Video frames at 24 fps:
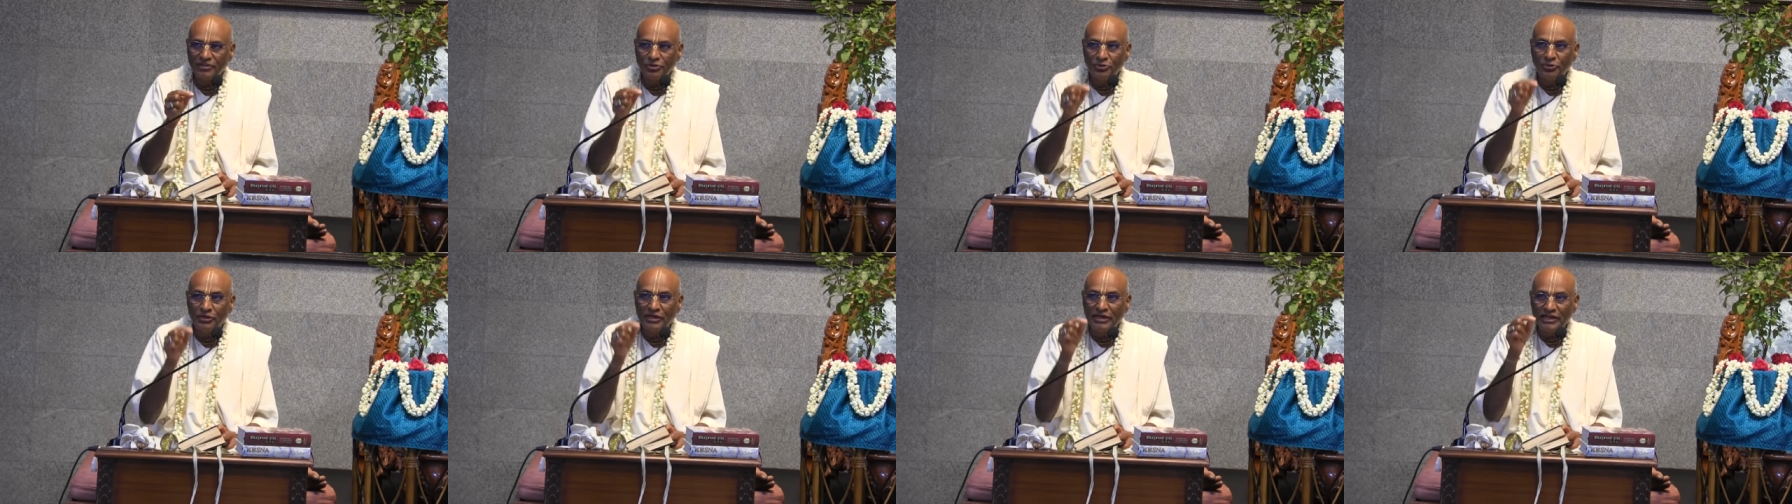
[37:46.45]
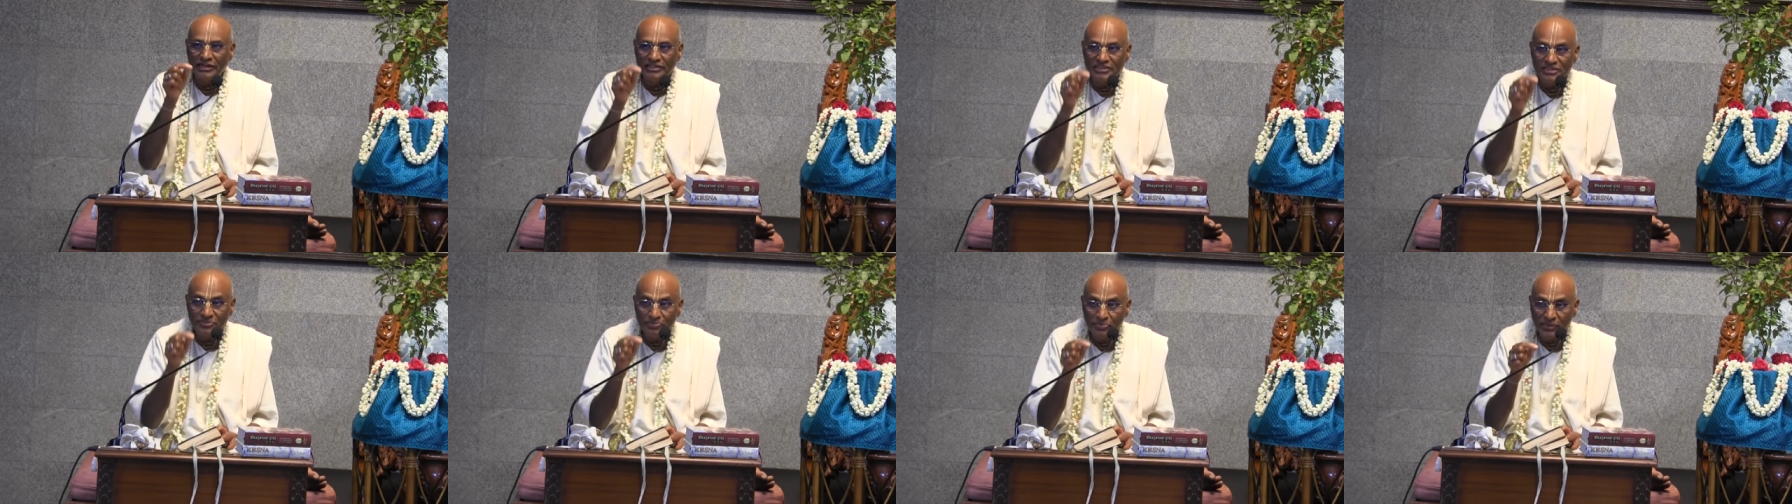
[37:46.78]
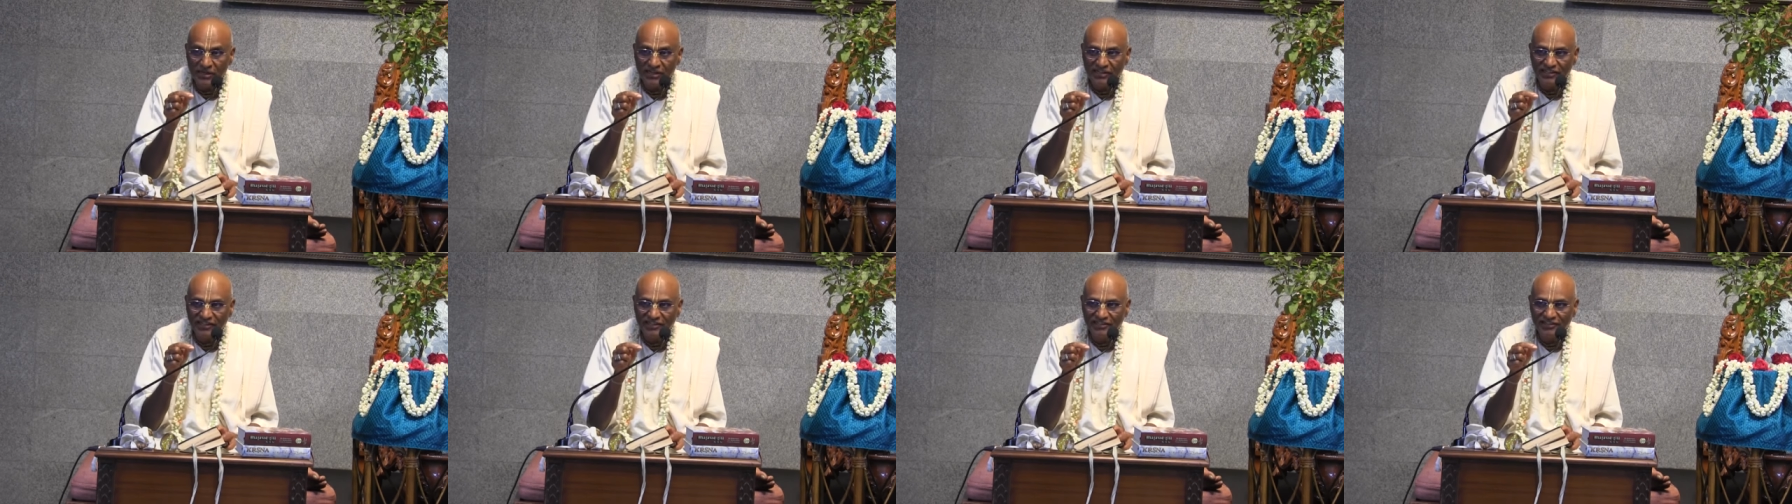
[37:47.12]
you need
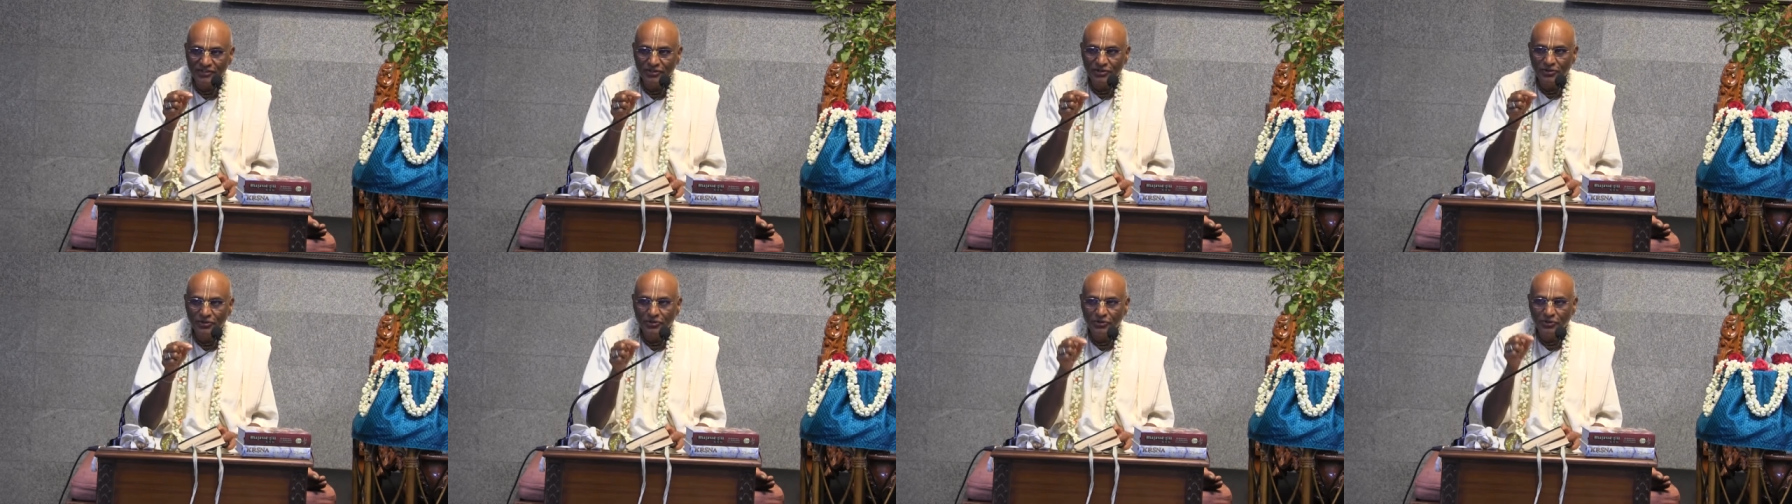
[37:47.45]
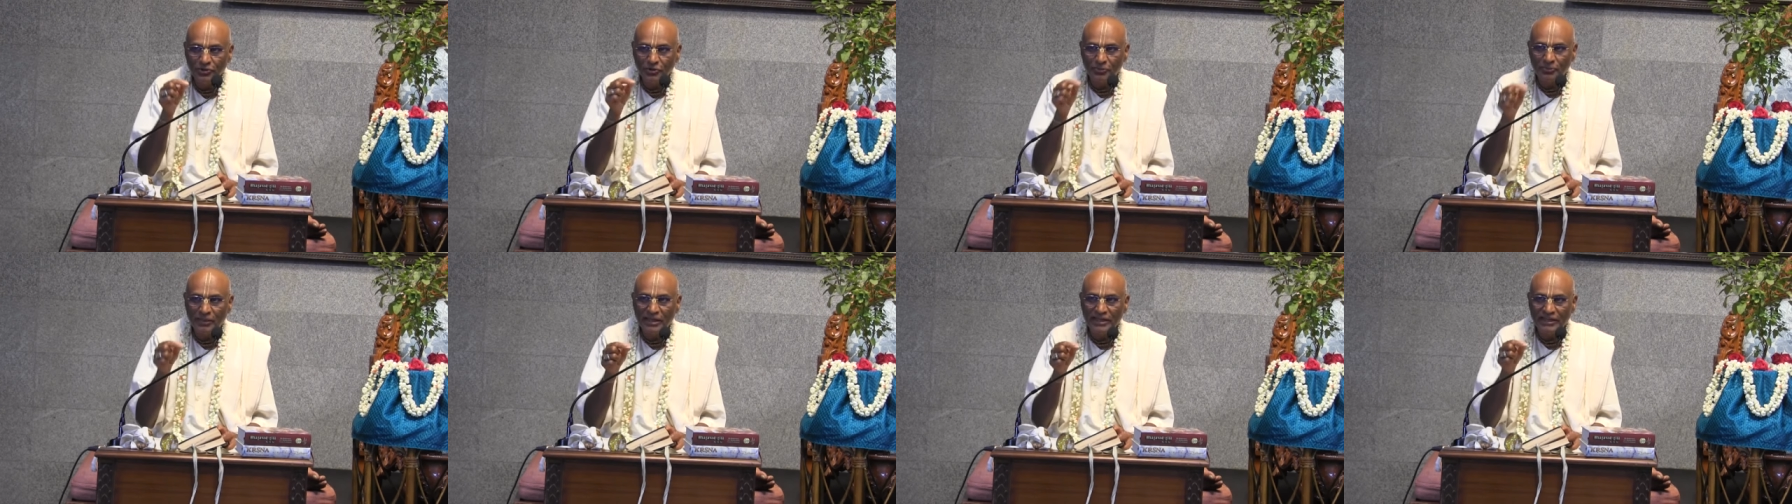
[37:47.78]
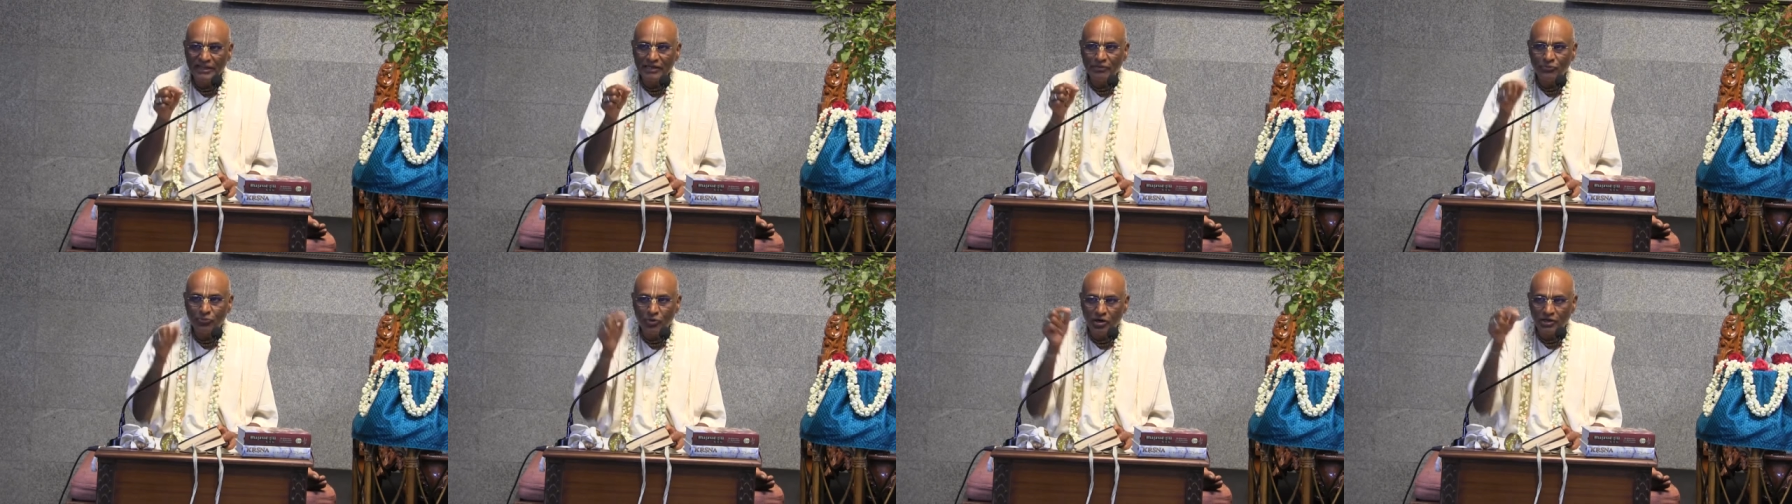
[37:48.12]
spirit to
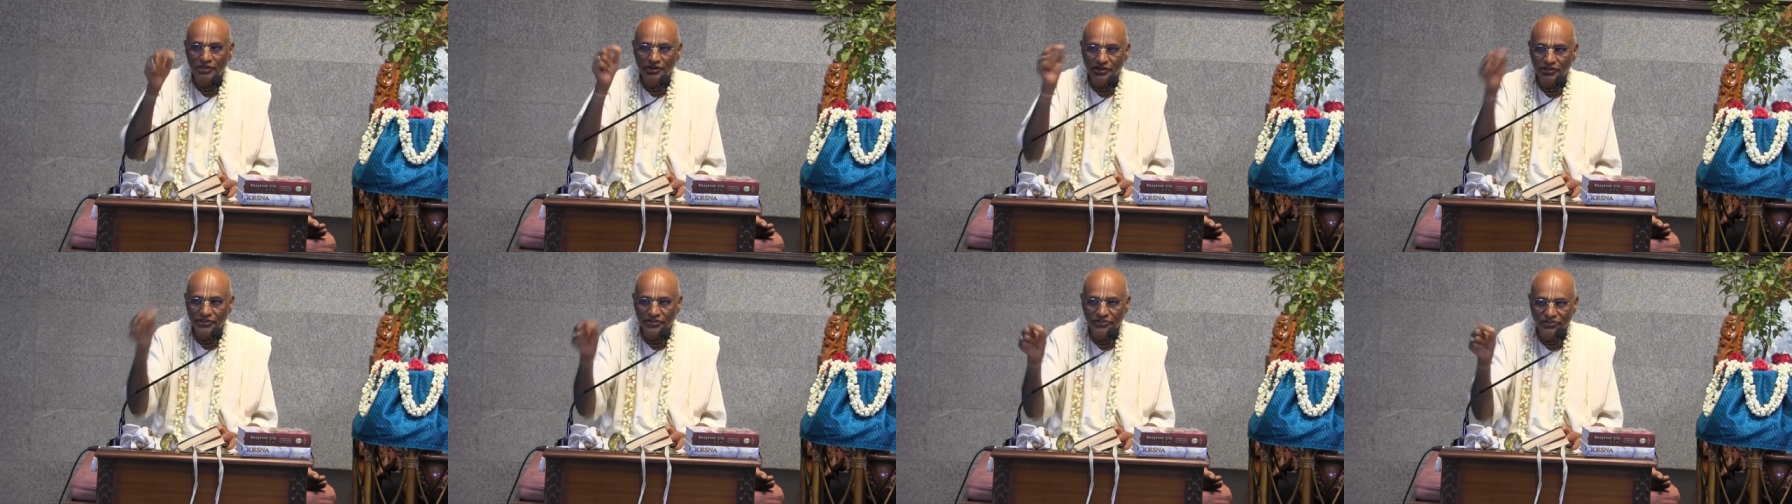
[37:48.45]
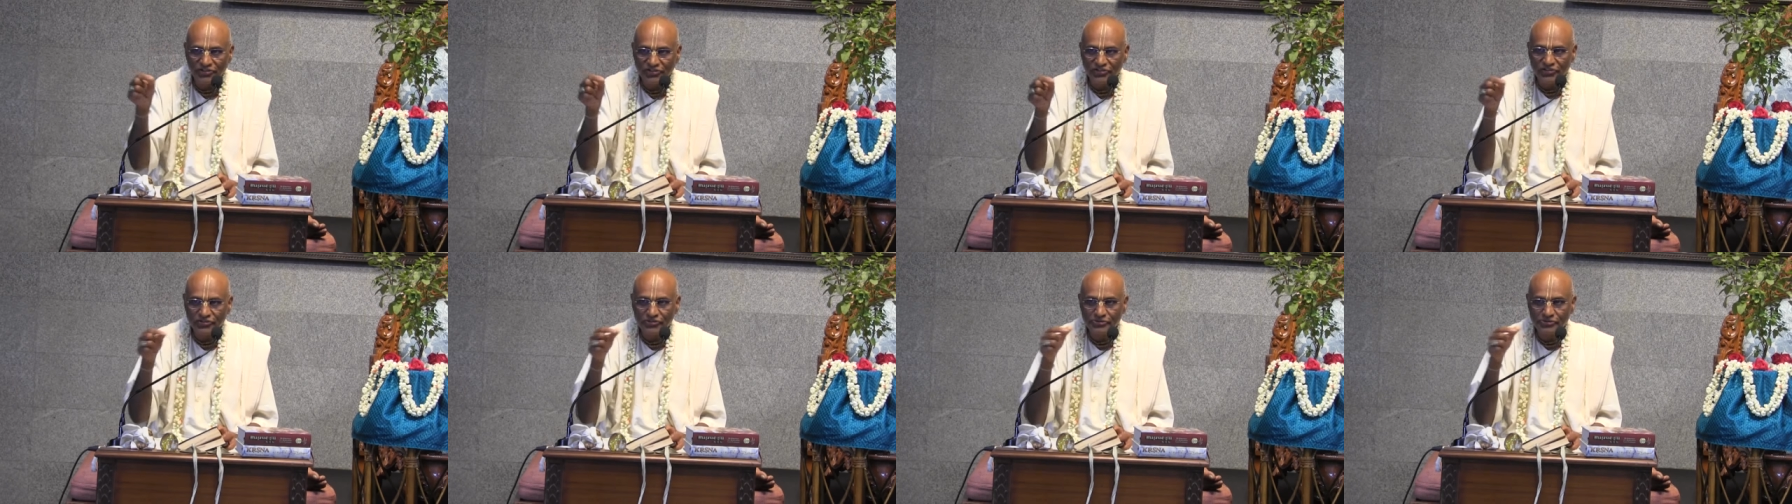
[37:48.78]
make it what it is.